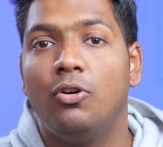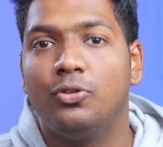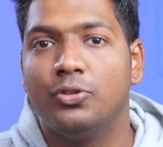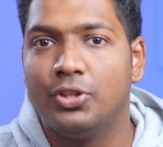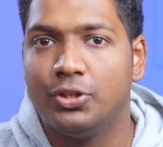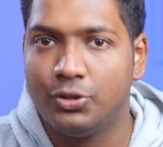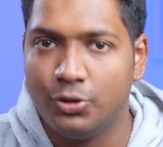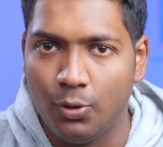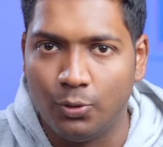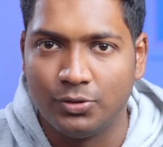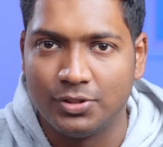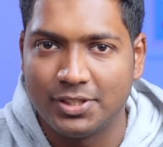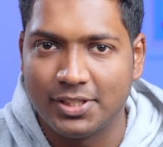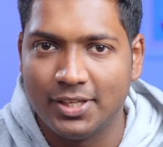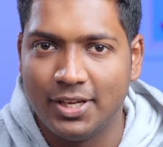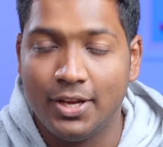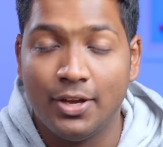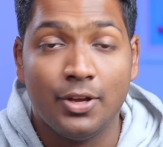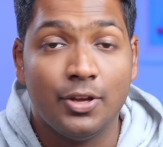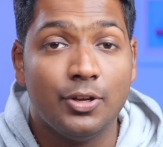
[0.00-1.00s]
on to the don'ts.
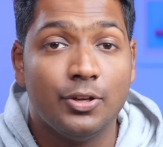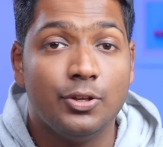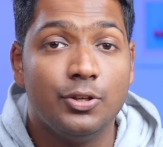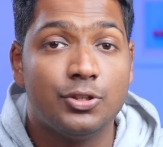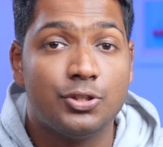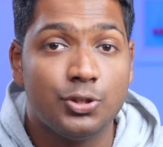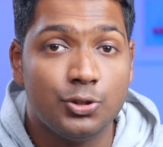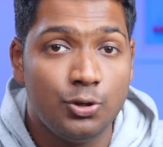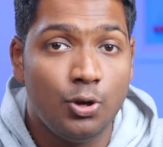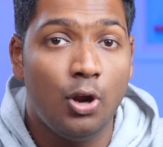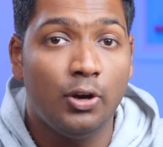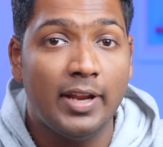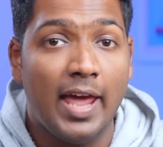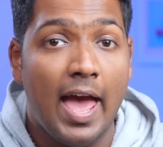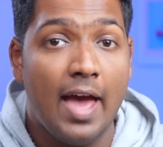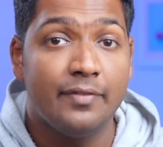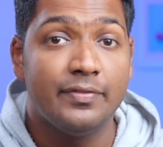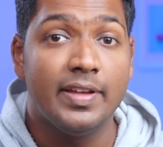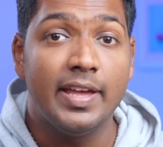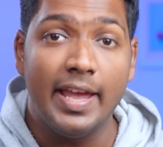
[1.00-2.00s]
You should not
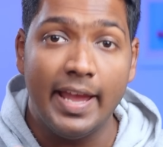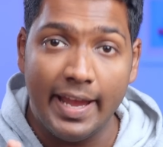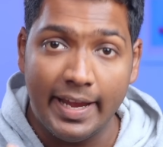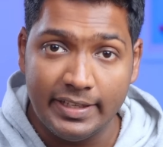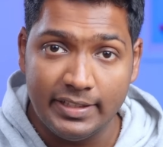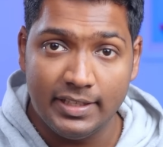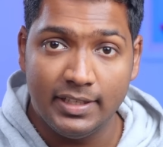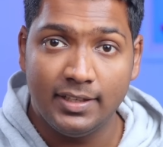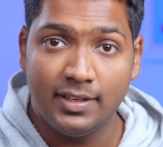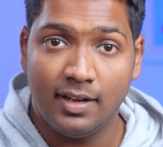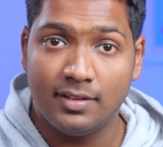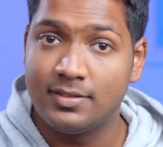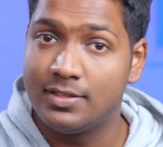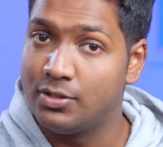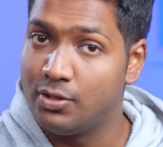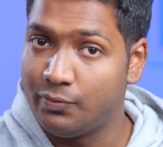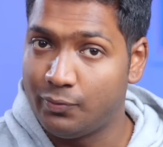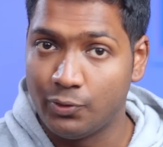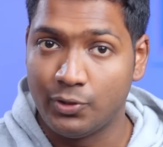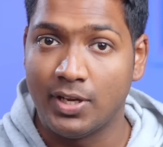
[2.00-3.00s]
have any cuts in
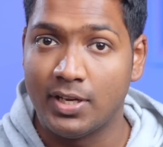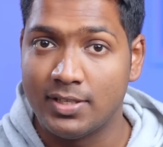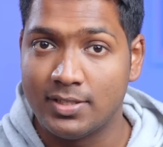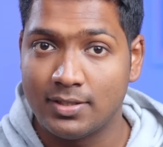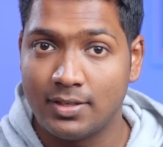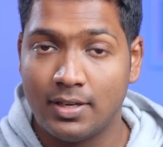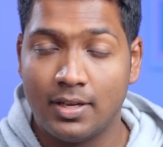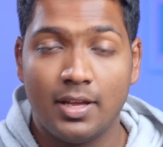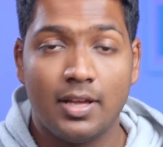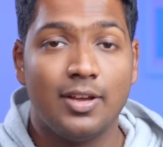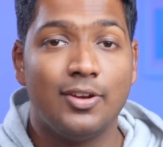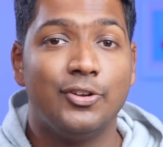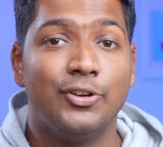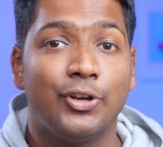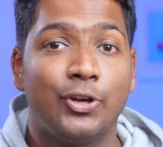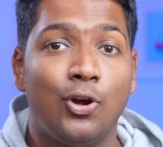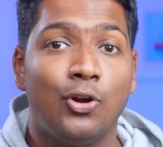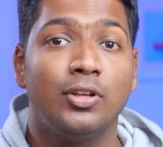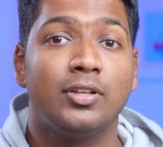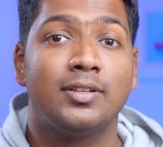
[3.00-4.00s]
the footage.
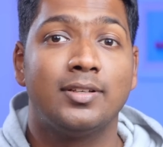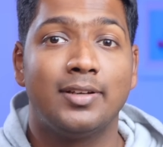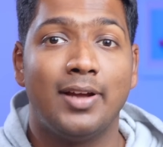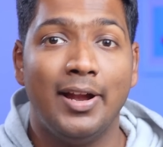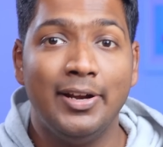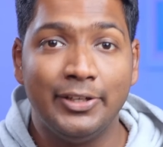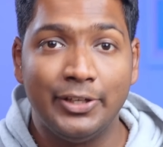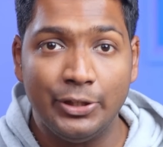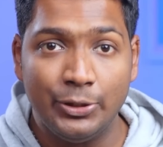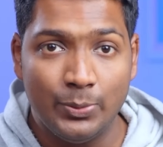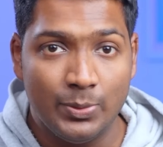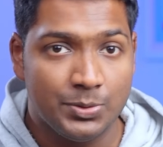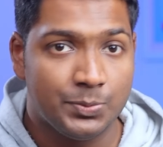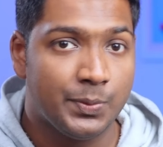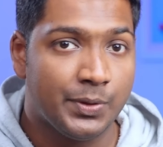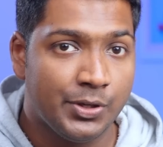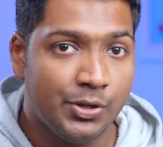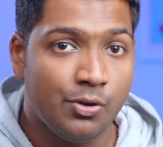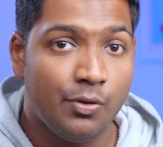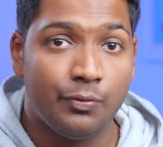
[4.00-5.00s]
Record a continuous
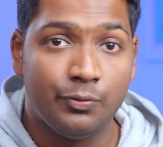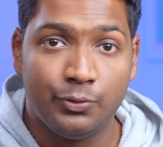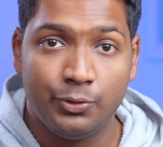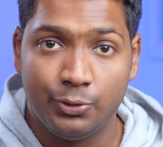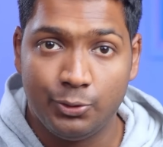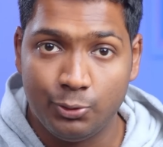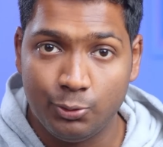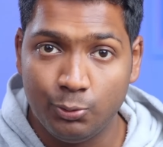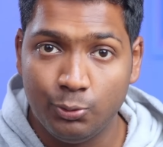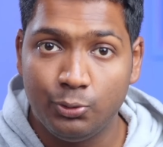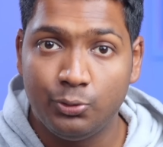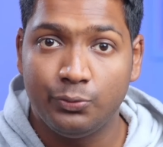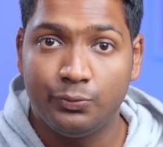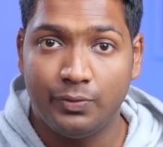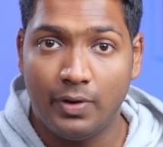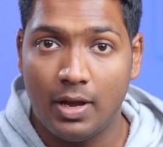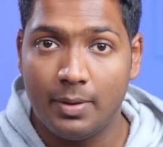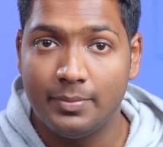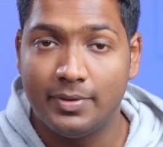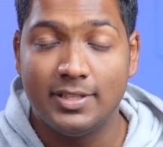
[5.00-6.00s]
video of two to
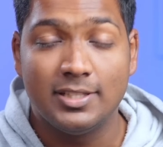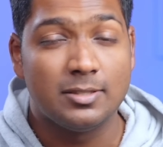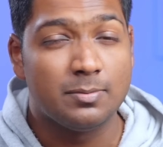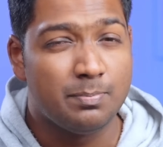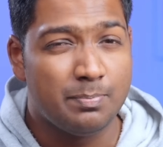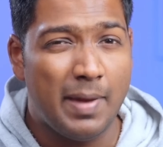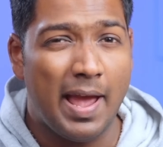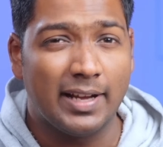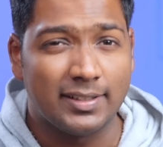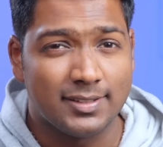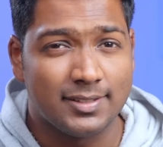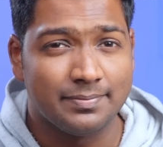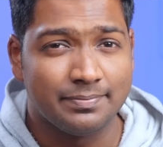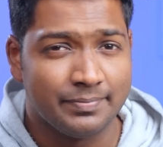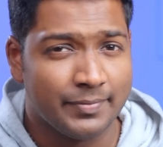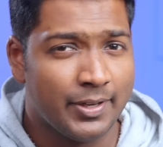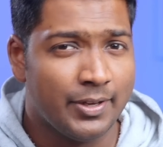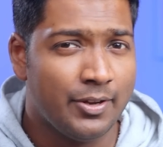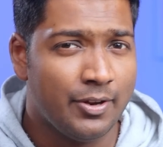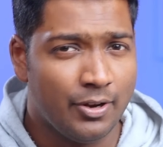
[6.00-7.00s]
five minutes max.
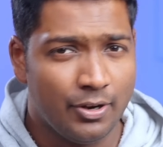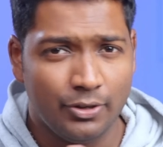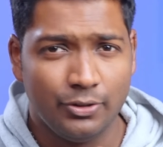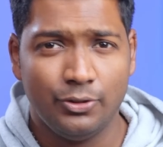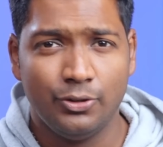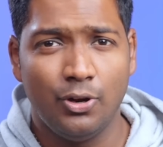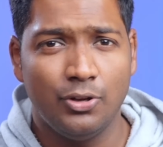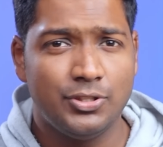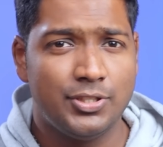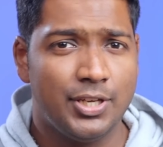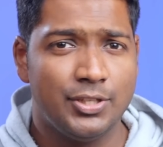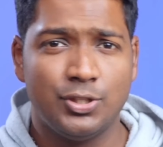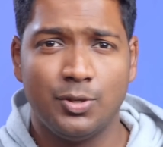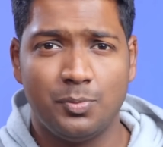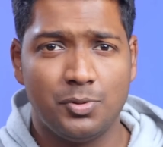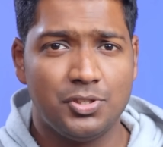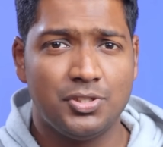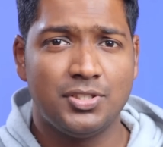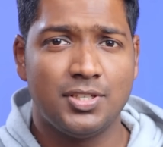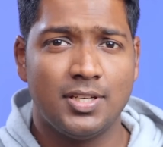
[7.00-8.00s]
Do not change your
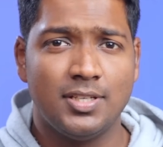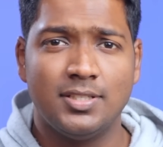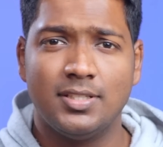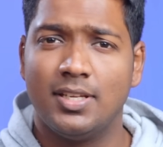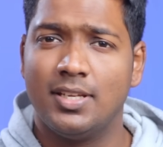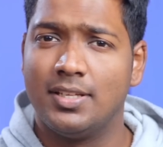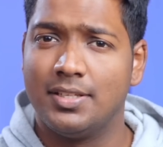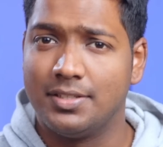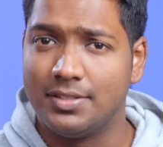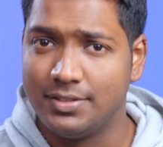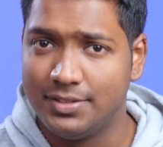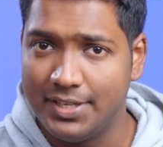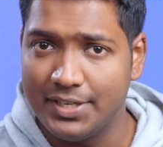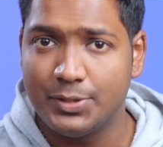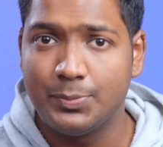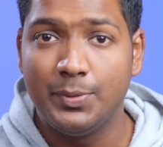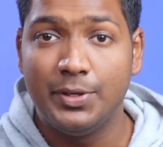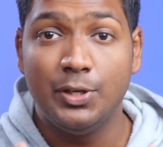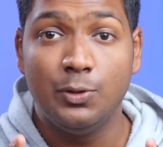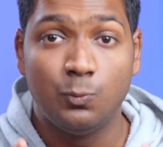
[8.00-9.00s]
position,
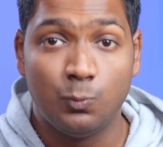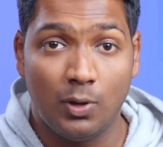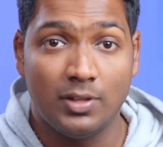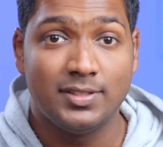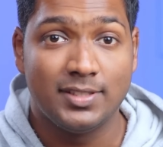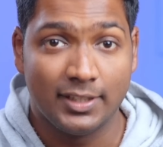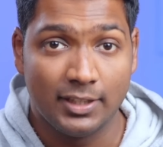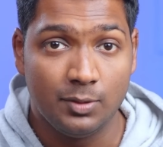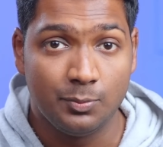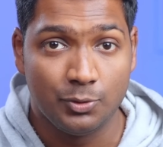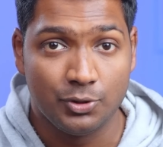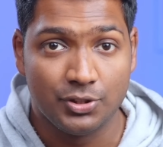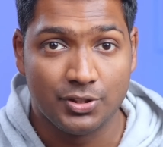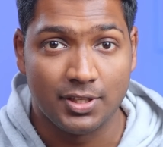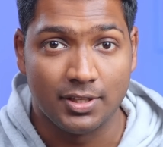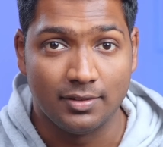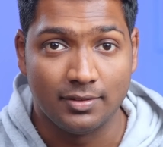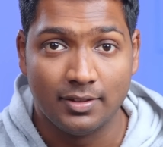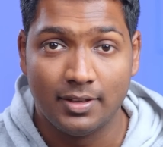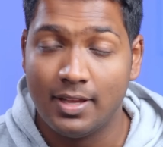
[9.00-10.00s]
just be in one single
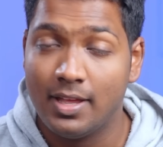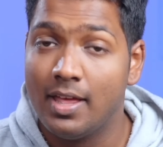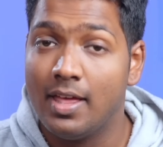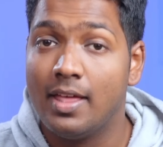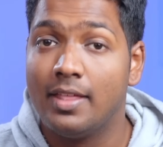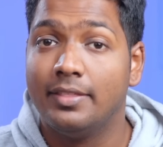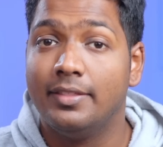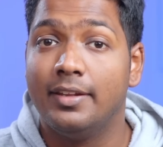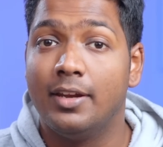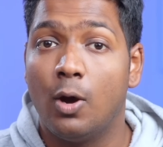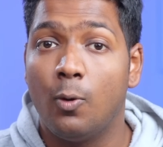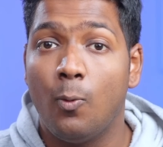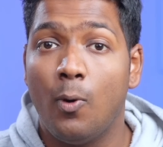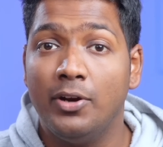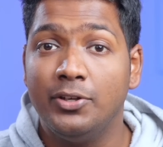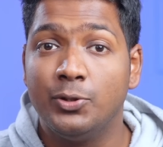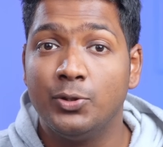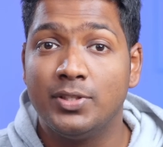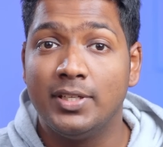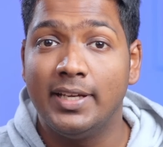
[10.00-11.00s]
position. Then
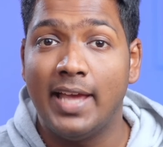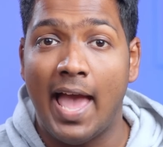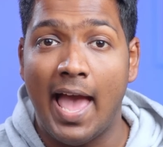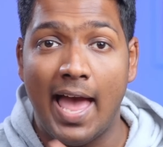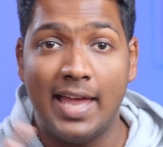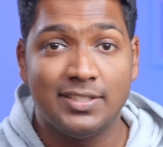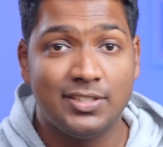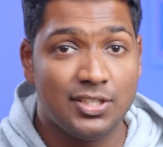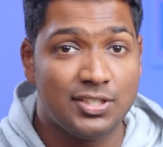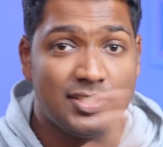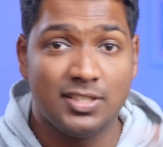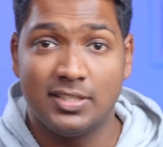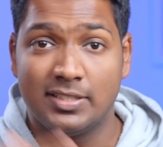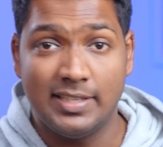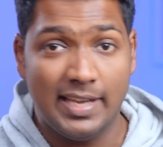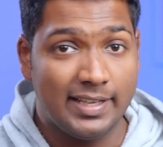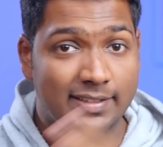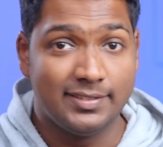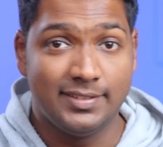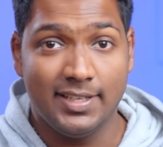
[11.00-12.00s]
avoid using hand gestures
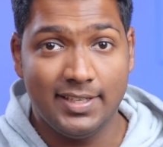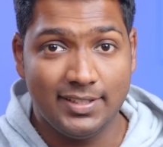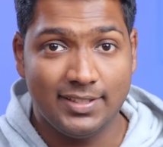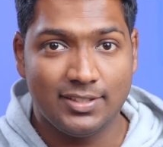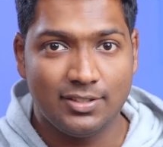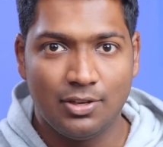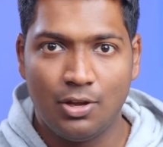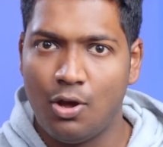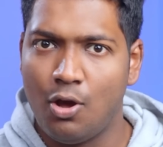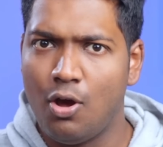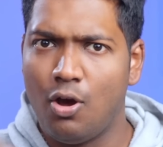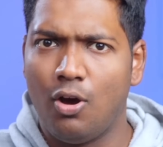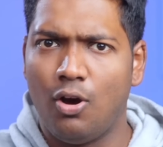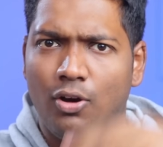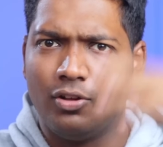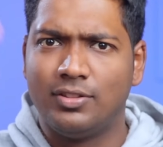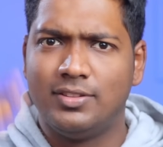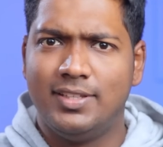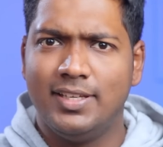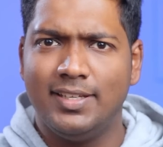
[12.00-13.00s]
like this
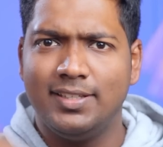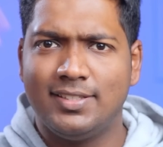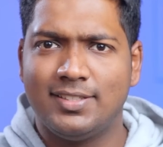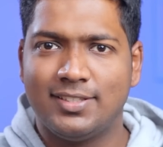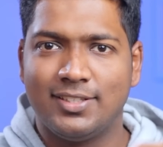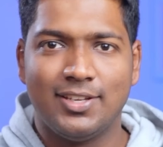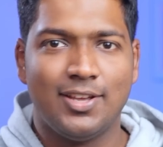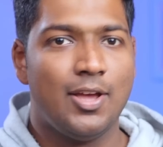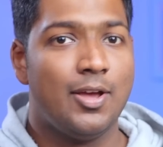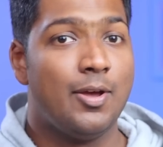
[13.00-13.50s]
or this